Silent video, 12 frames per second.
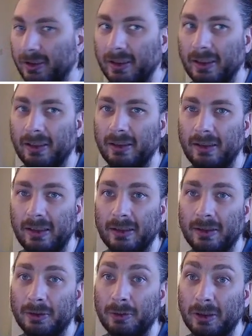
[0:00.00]
in it. The
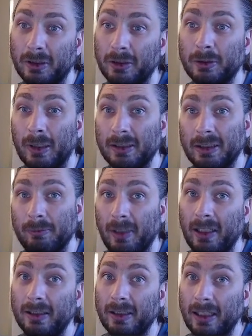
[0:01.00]
constructor to actually
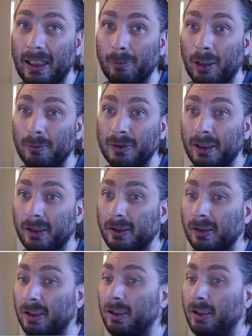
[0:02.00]
make the game object,